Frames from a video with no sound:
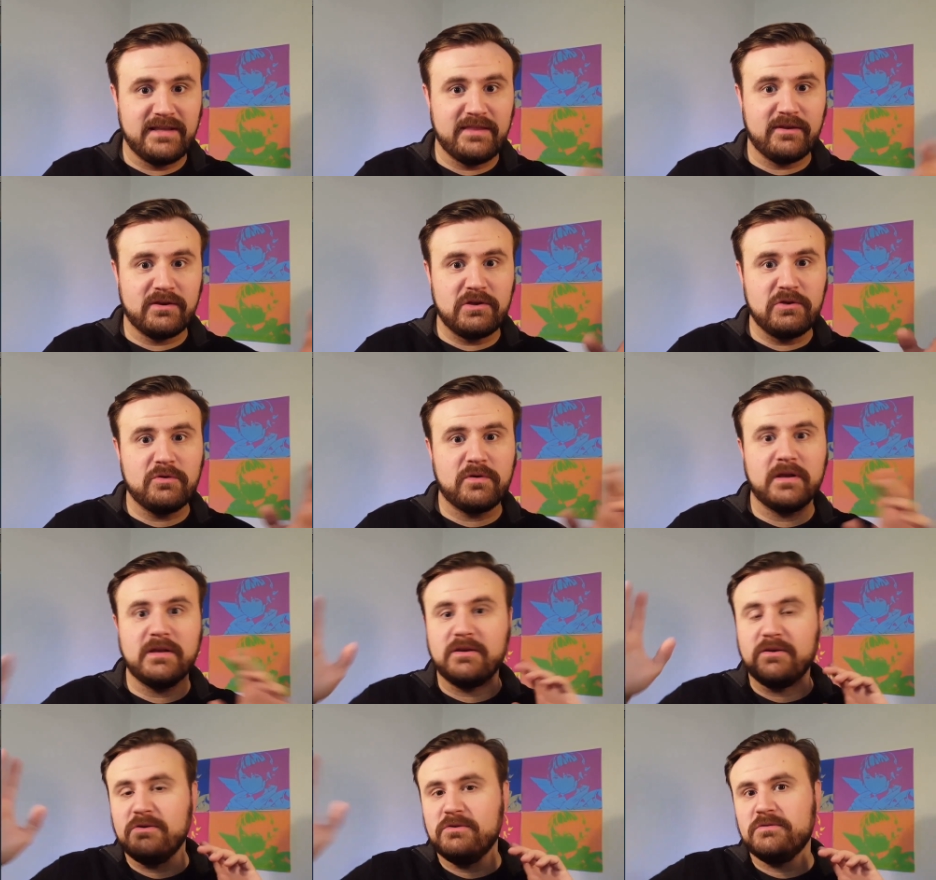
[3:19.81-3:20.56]
Either you
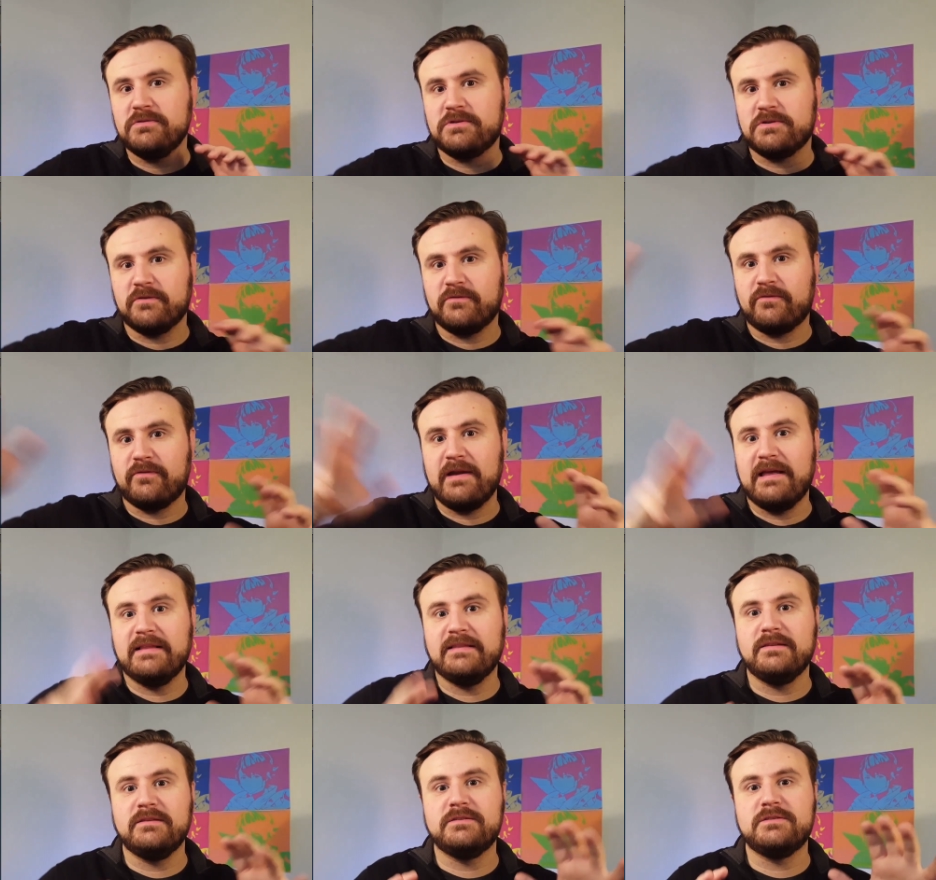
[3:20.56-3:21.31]
can use your
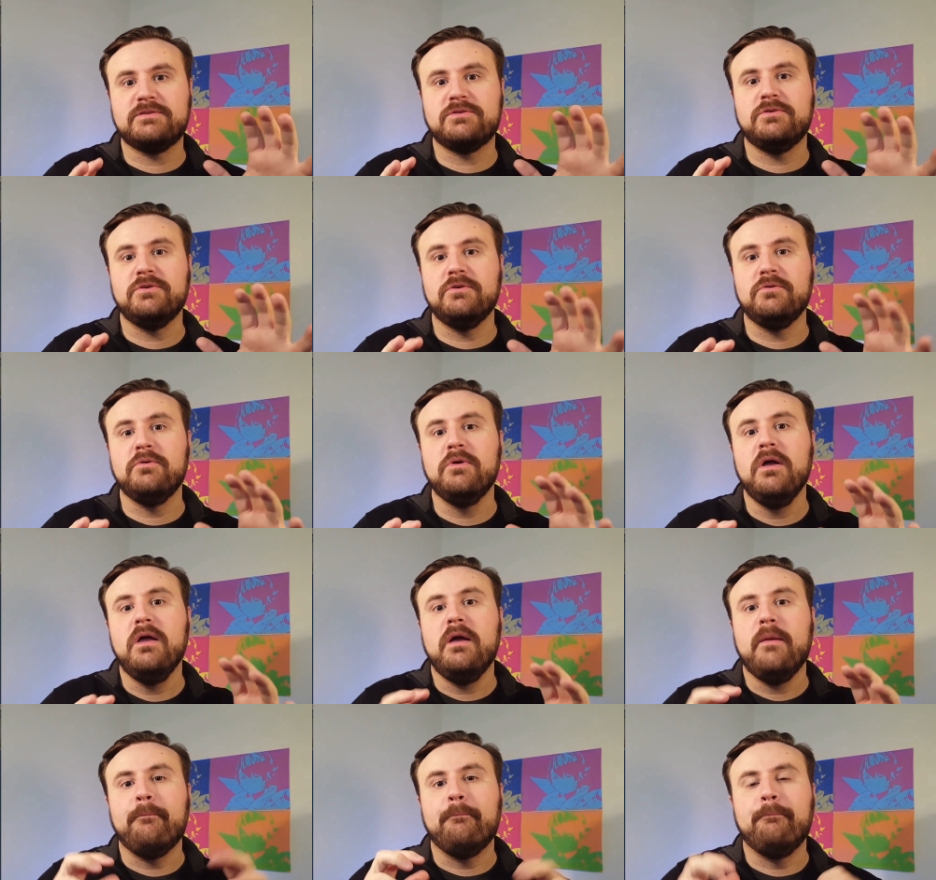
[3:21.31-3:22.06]
friends to
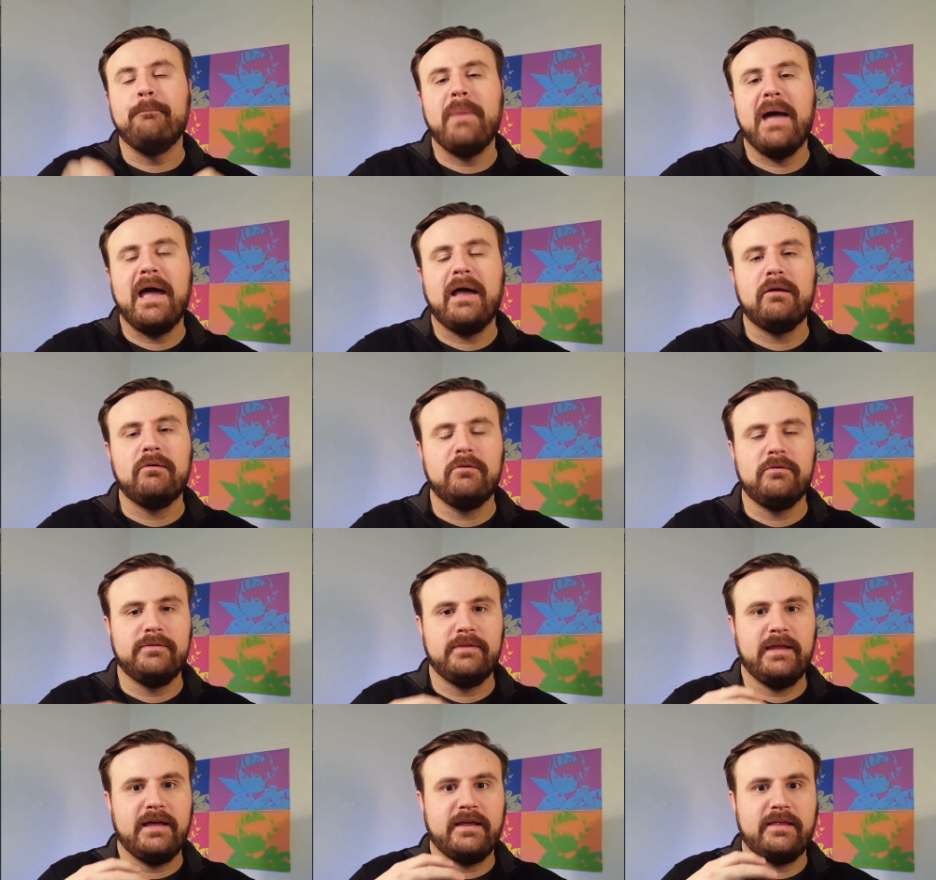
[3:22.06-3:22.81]

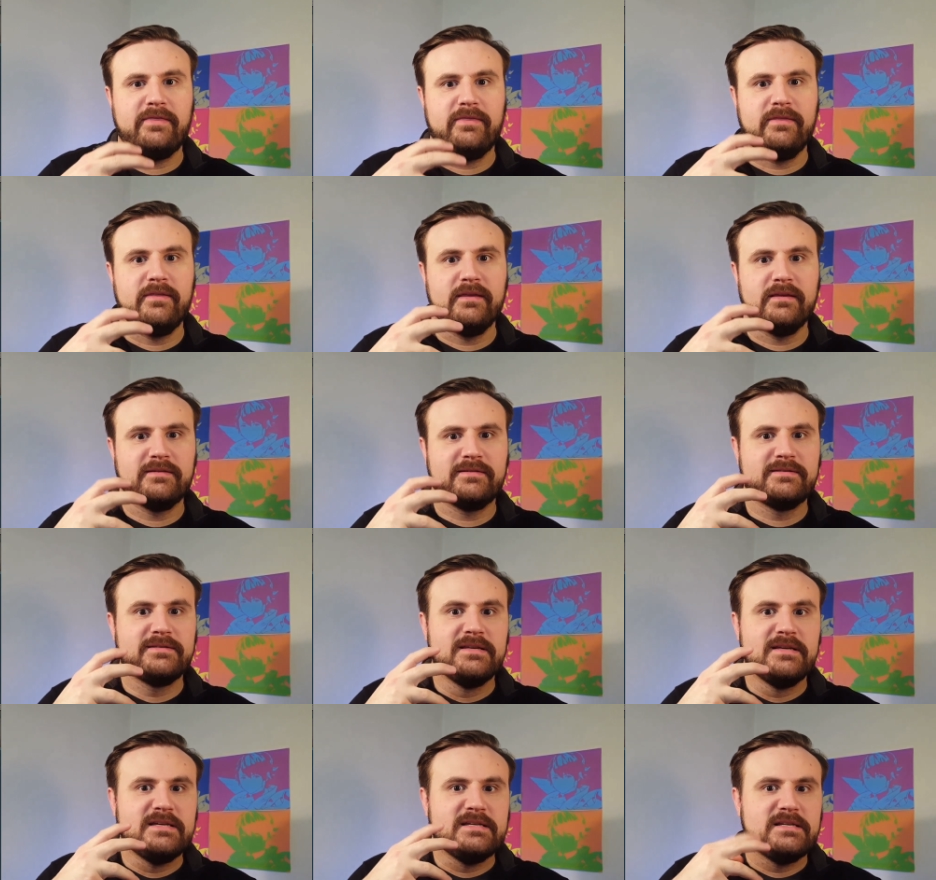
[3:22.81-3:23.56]
battle like
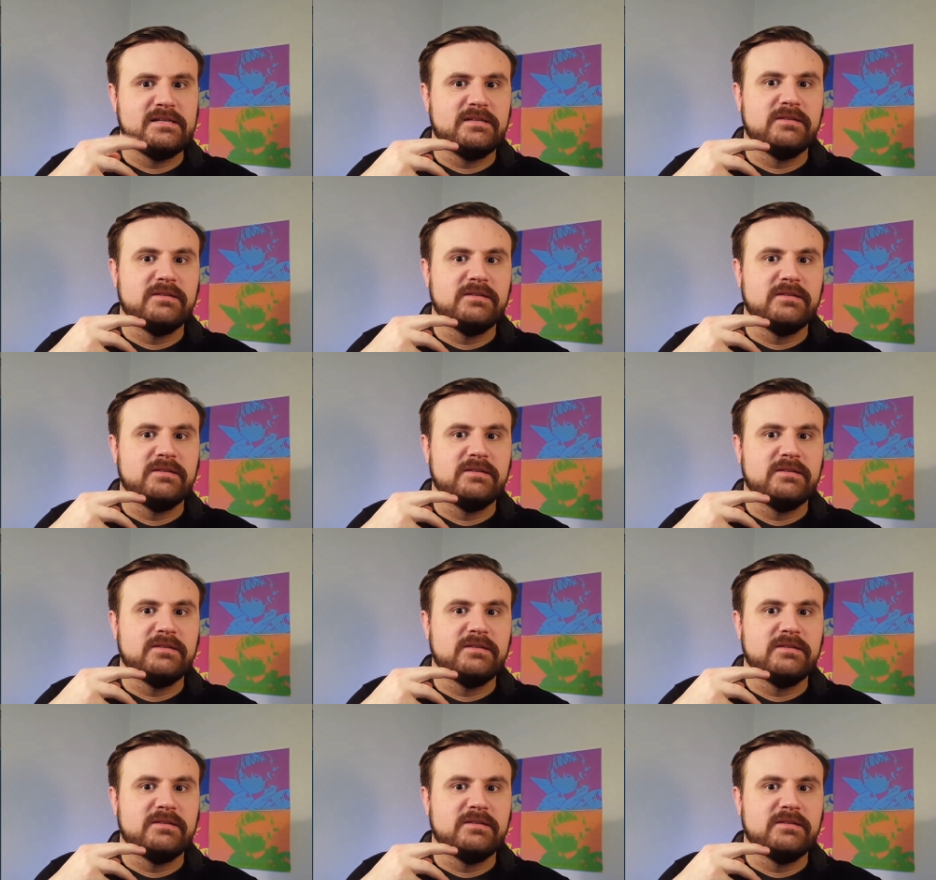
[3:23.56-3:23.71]
this